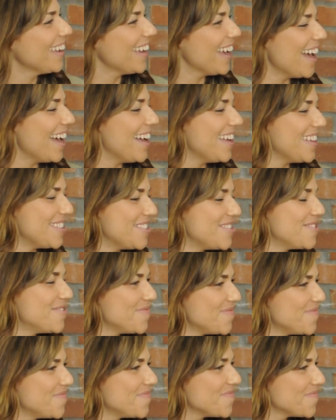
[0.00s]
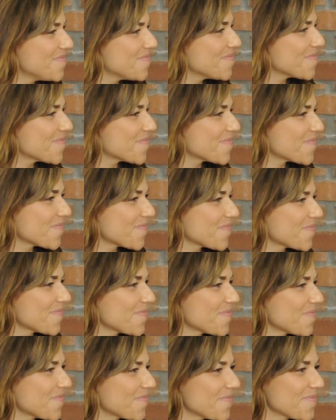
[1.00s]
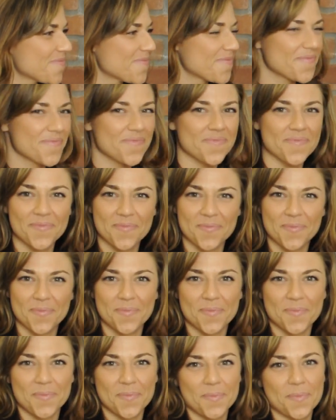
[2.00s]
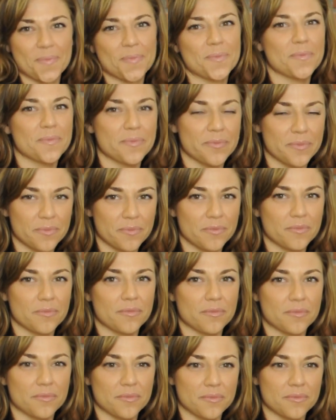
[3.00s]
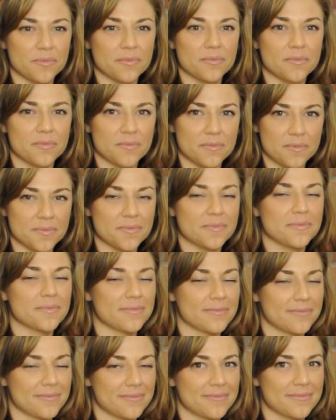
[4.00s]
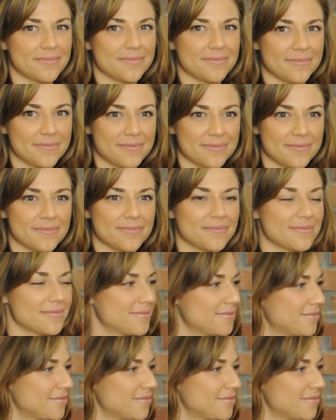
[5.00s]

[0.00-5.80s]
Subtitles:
The person shown says nothing.